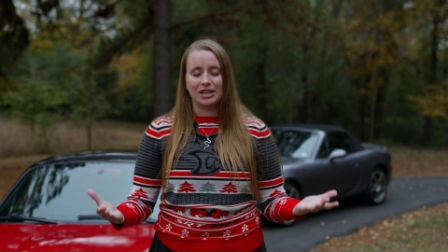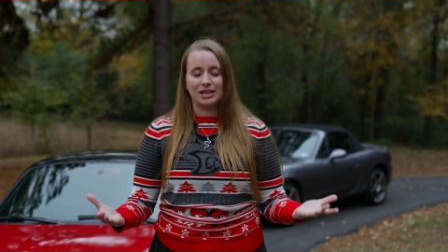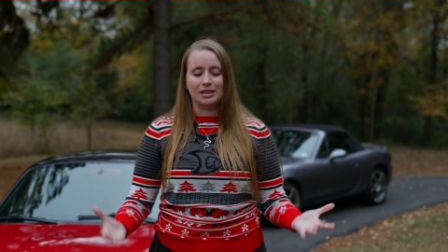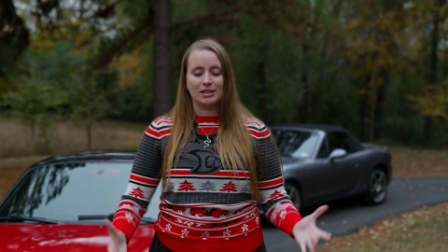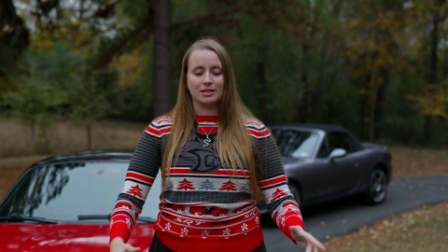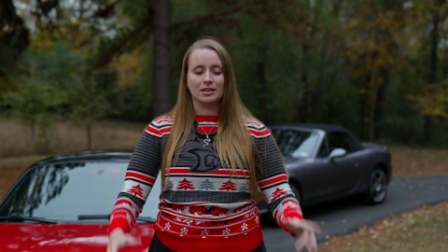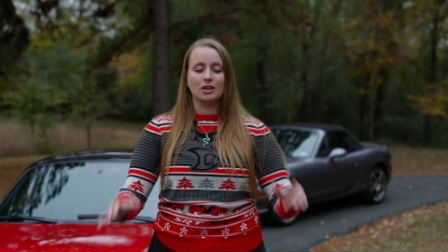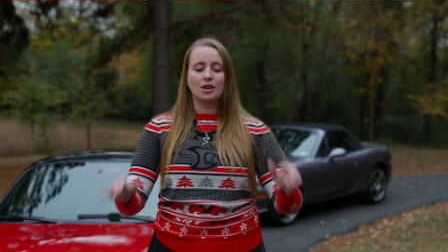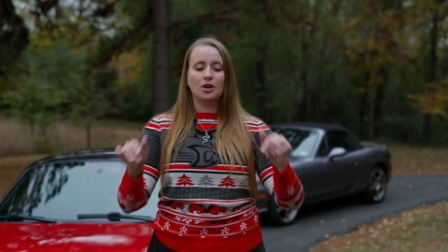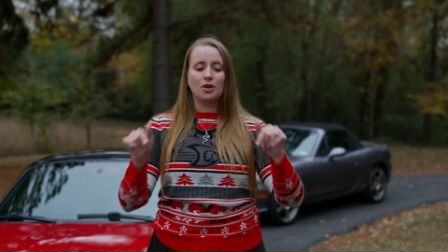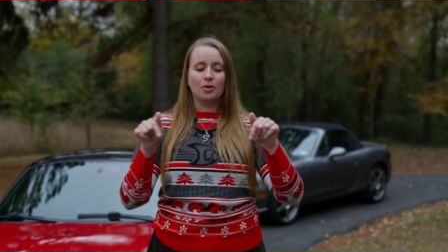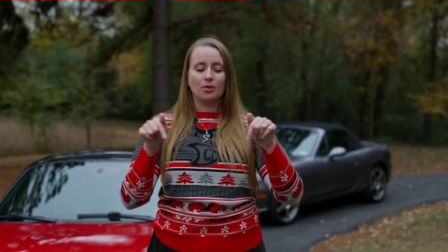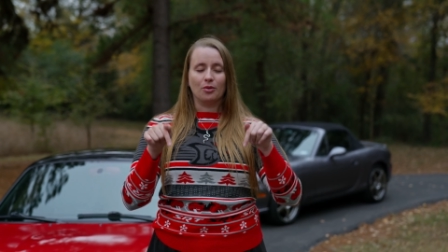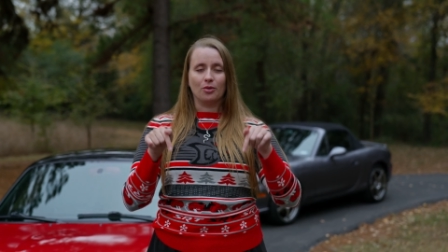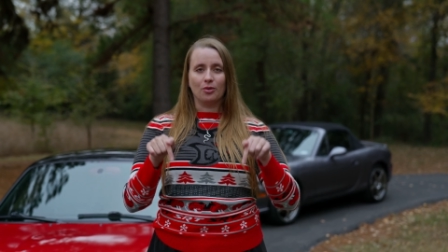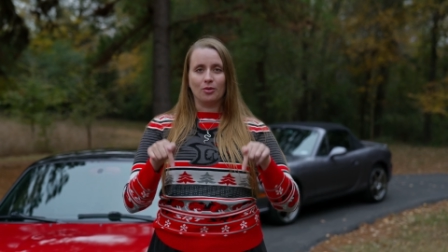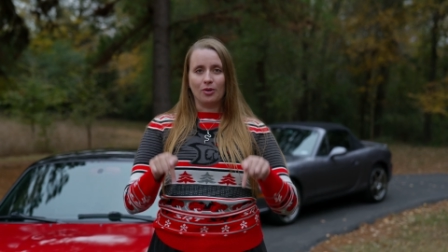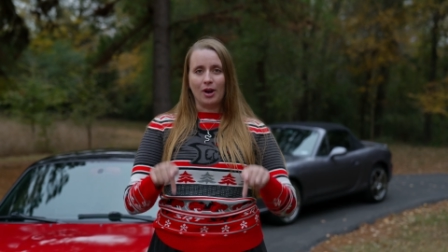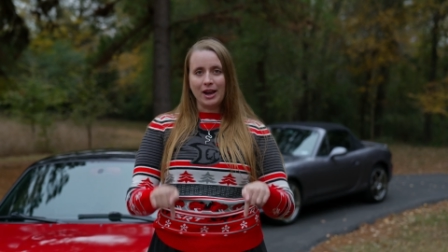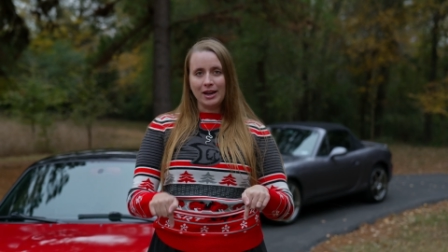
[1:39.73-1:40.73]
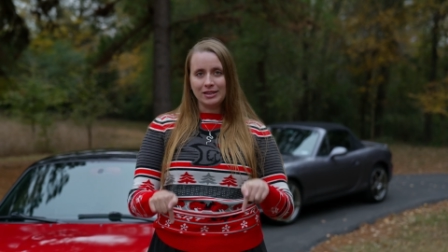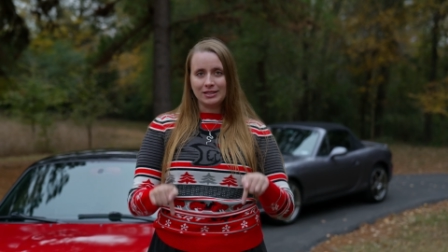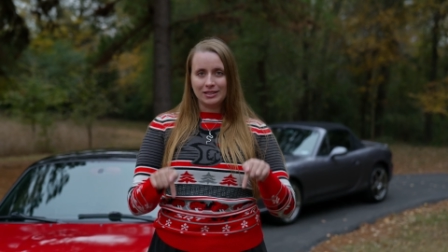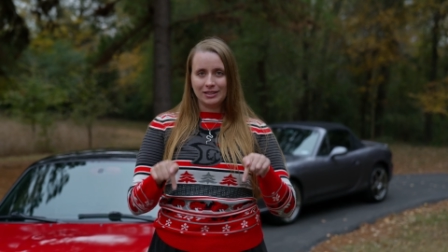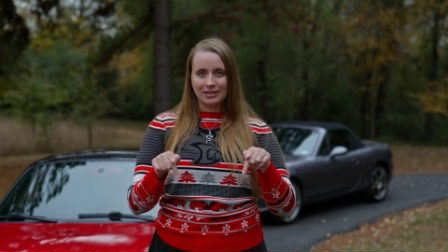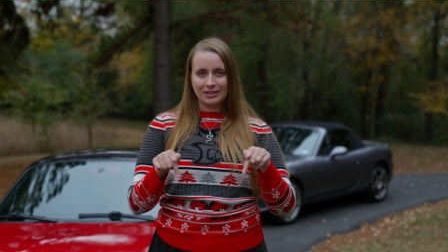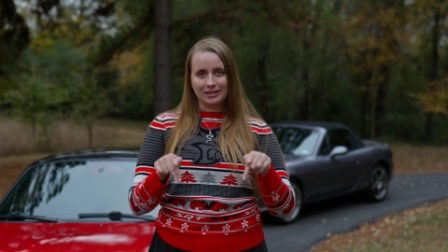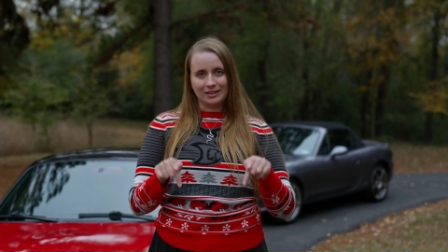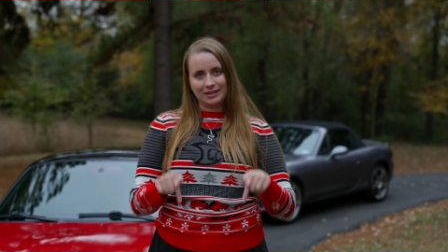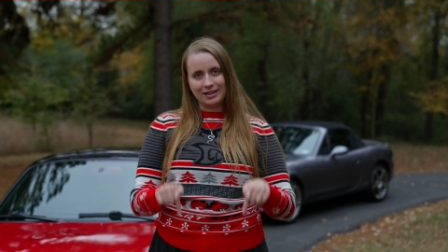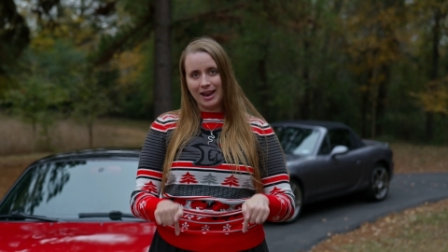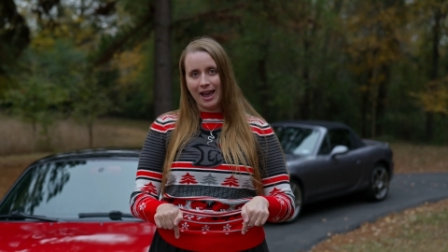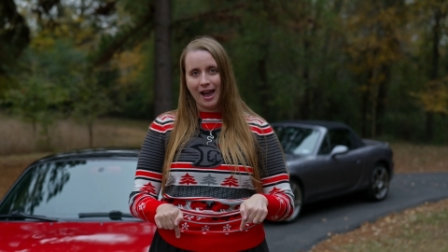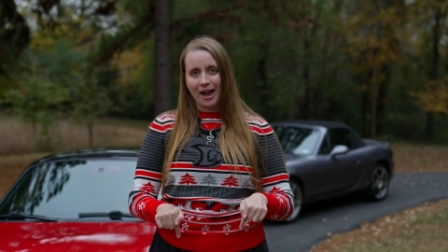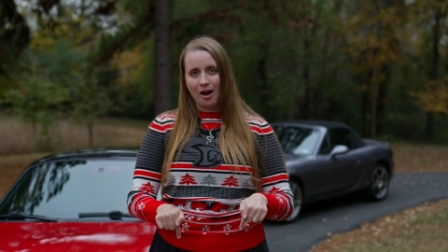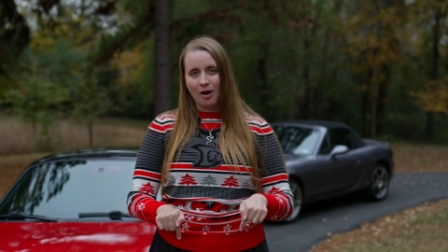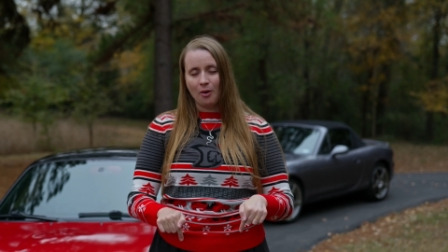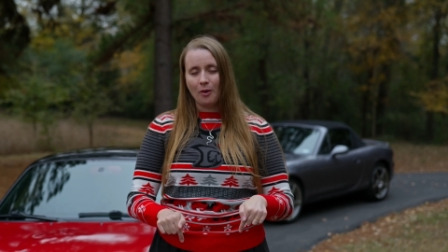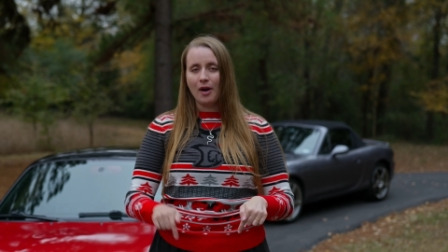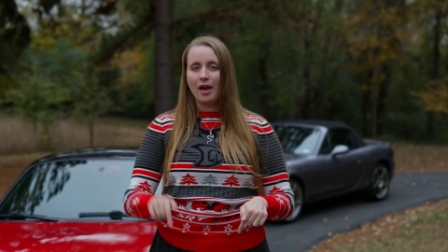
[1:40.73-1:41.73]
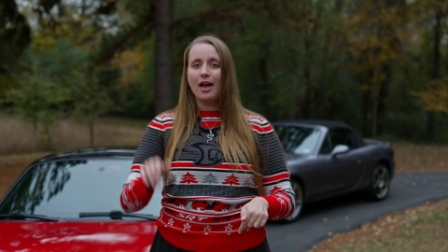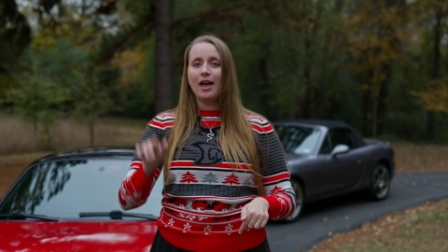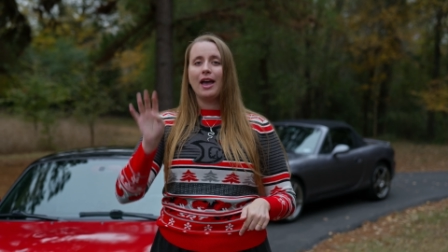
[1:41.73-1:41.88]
is right now.